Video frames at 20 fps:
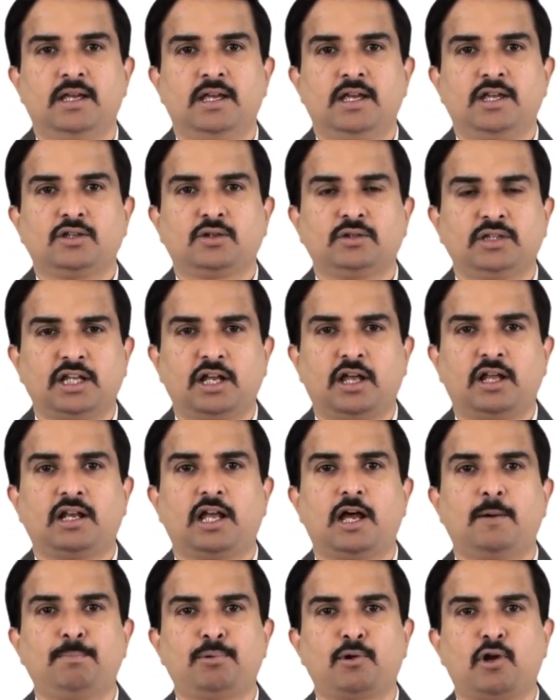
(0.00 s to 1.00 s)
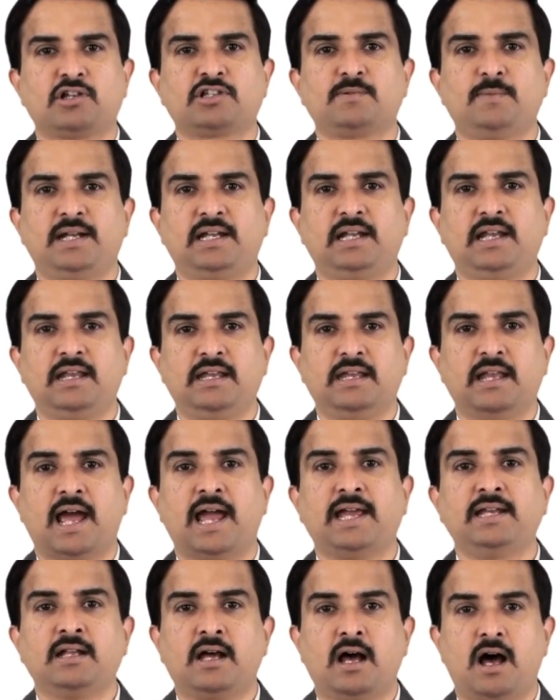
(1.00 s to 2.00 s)
So there are approximately
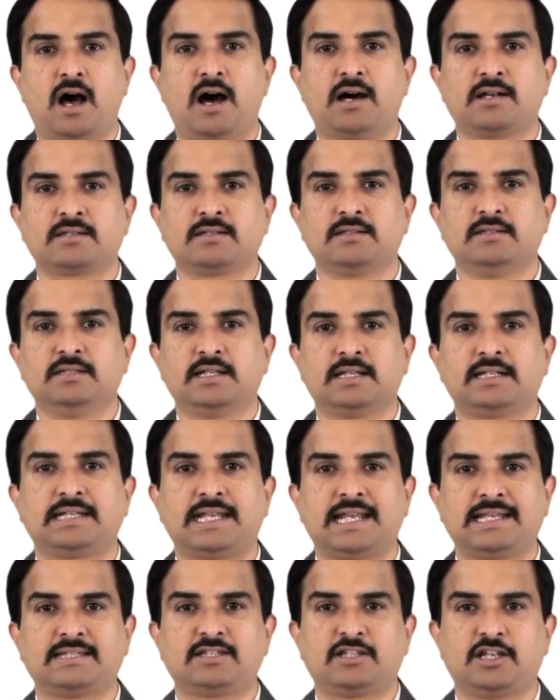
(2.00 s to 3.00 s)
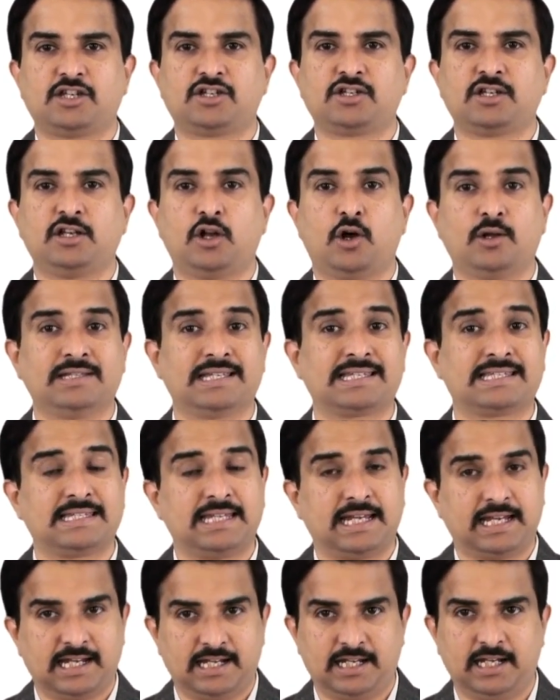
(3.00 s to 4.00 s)
9 hours in the test session on the
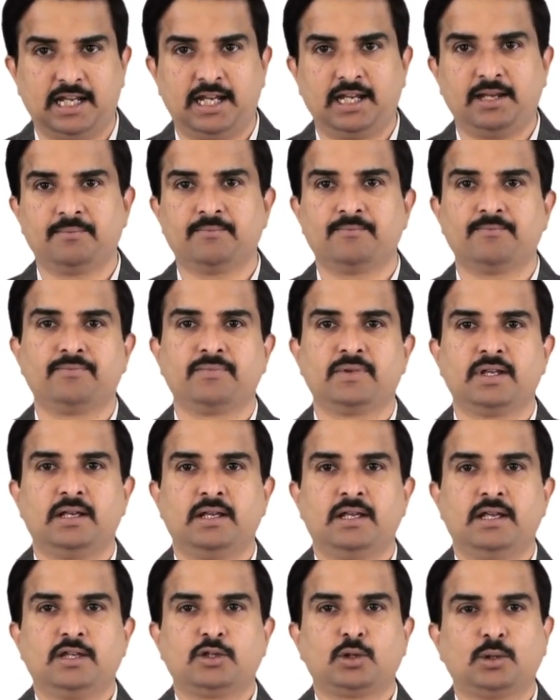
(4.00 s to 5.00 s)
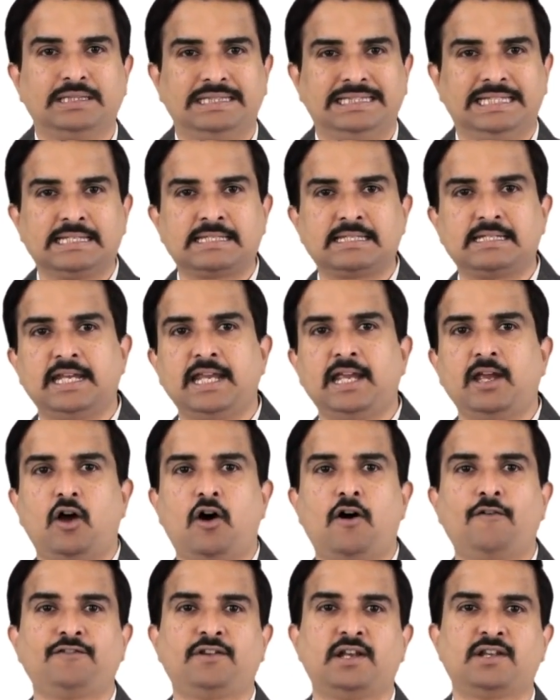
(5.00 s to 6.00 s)
second day. So this day
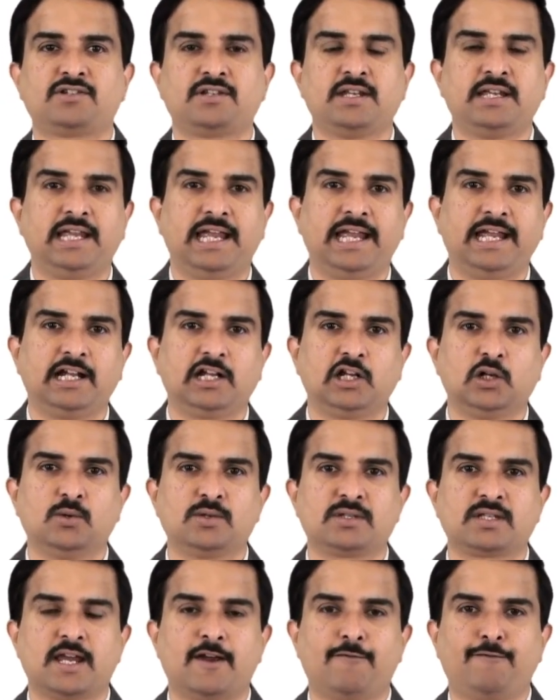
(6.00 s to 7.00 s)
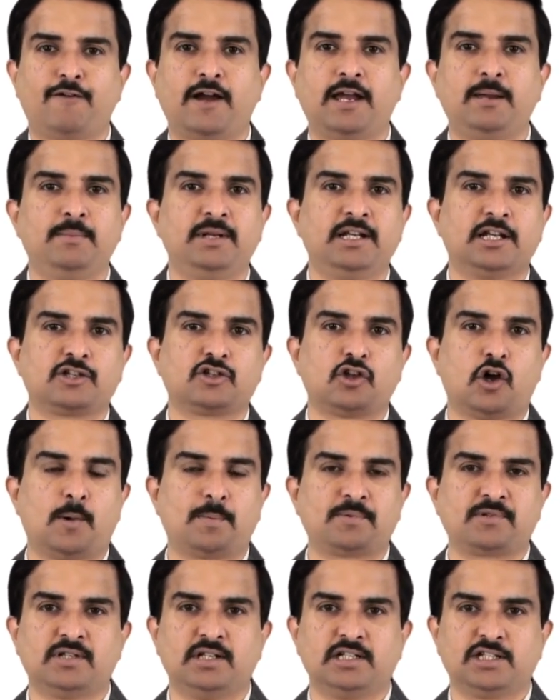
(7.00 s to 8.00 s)
of testing includes a 5 minutes
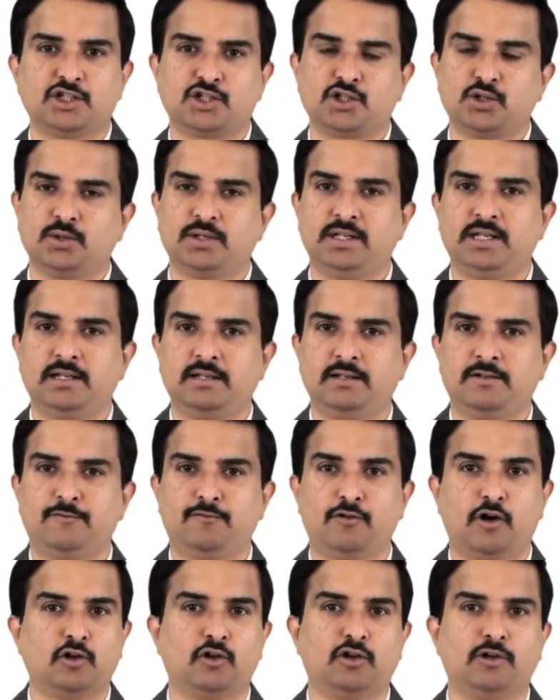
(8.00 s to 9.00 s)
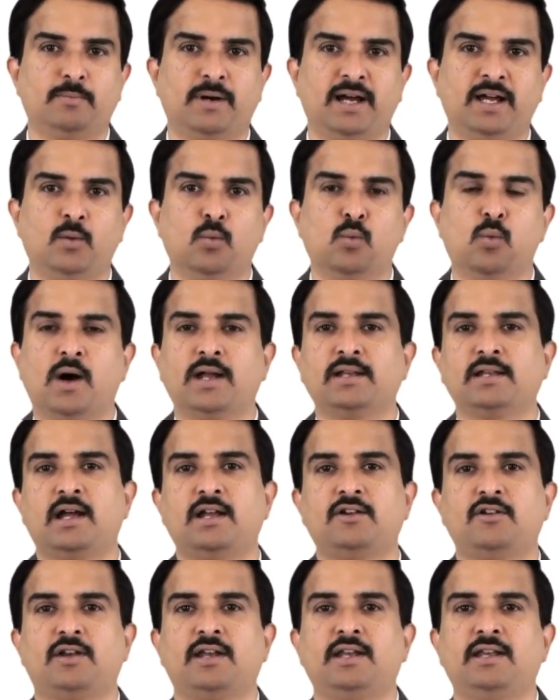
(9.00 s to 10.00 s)
optional tutorial followed by
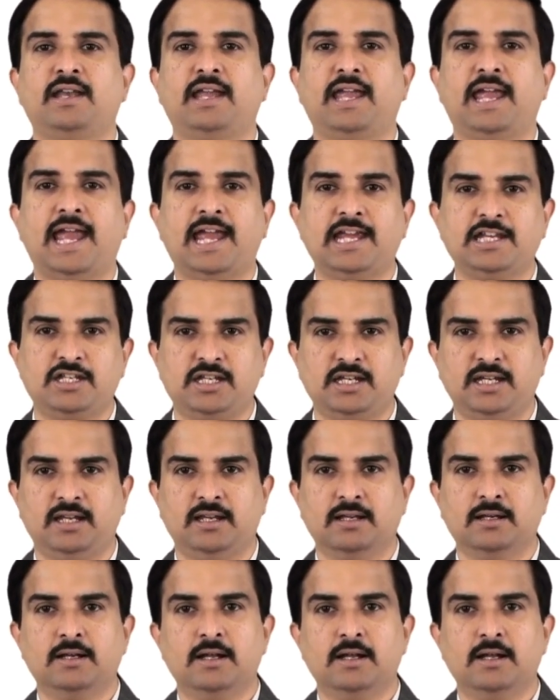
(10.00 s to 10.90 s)
180